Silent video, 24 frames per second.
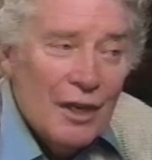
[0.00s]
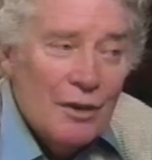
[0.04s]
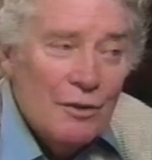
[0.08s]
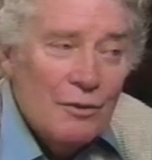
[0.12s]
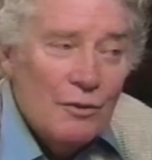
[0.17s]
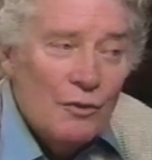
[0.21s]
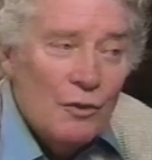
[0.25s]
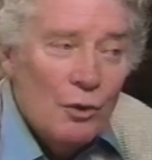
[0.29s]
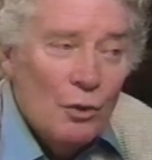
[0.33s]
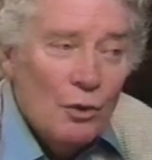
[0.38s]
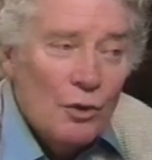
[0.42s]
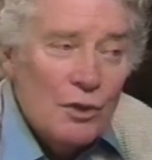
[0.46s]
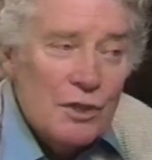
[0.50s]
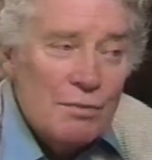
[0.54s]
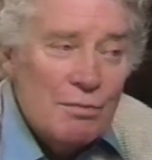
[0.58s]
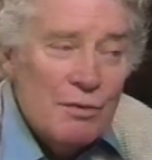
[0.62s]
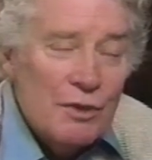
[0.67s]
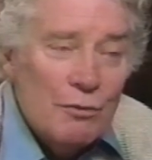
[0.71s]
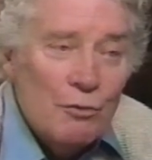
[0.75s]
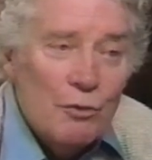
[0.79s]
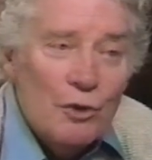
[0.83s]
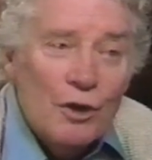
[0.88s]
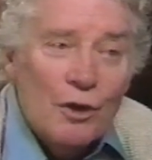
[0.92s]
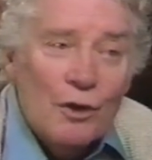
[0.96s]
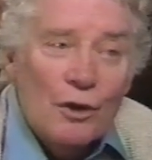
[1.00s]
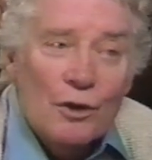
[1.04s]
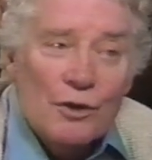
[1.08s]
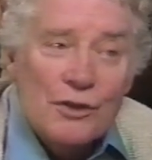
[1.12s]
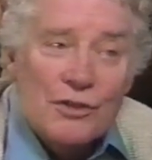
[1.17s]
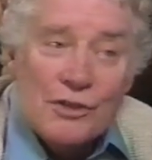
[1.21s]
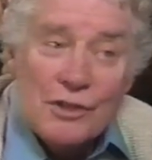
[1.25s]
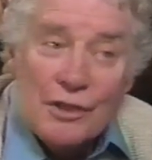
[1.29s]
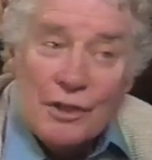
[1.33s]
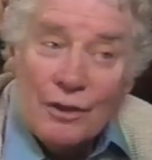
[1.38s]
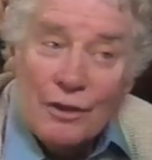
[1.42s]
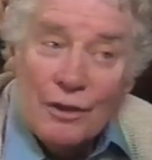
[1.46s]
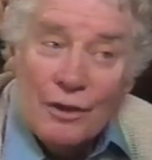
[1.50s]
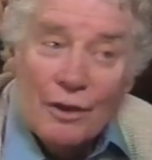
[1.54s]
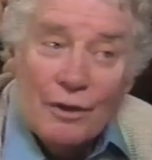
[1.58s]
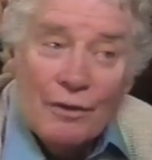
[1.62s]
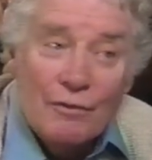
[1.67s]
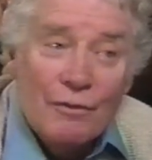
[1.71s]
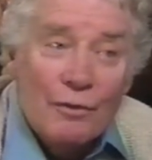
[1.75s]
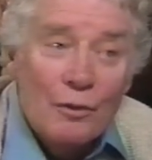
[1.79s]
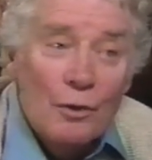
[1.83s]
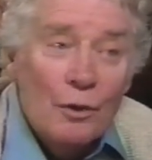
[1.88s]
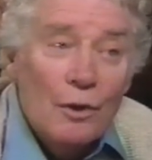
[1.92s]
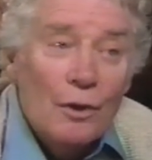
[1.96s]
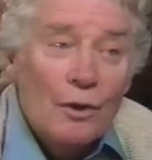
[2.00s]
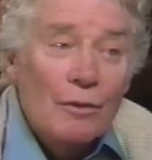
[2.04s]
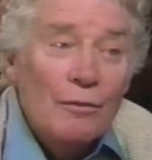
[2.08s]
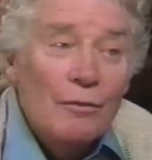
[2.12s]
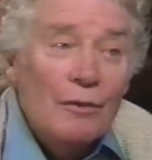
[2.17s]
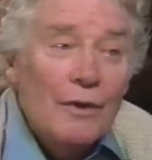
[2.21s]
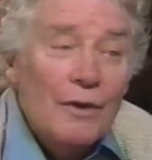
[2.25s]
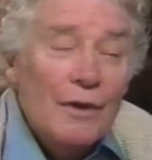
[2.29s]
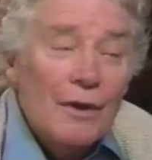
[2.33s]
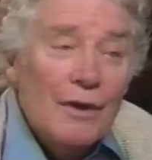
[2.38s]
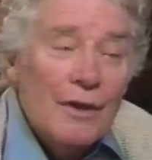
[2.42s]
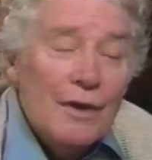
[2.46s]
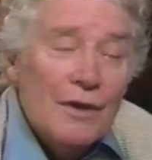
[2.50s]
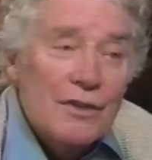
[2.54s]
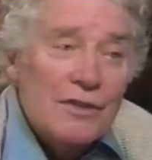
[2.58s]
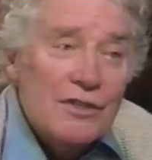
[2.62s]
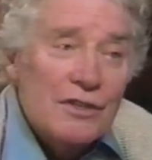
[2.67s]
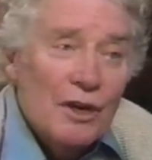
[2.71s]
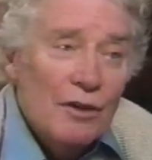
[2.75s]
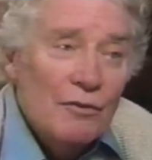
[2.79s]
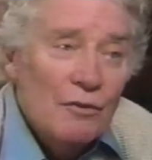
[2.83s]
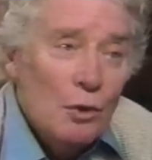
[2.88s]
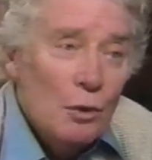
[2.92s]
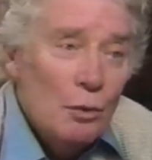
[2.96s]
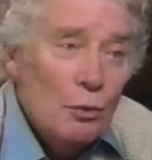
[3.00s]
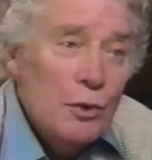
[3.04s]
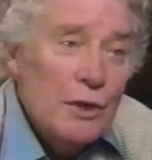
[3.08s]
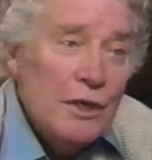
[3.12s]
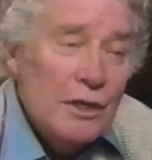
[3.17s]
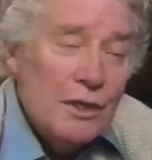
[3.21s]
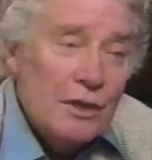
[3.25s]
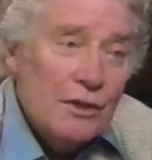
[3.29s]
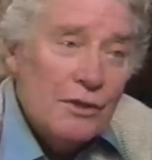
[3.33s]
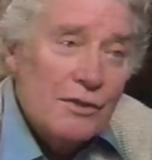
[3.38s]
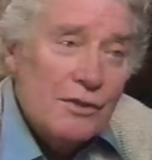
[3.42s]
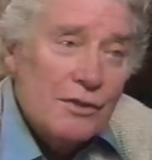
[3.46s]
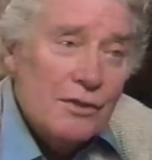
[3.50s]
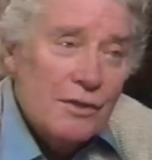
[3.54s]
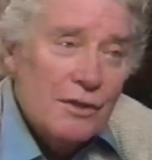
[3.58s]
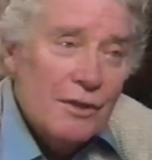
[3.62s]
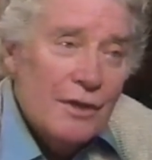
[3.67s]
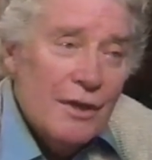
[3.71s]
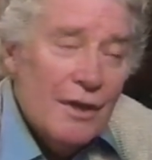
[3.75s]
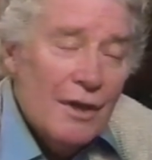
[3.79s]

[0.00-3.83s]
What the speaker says: of course, been rehearsing there for several weeks.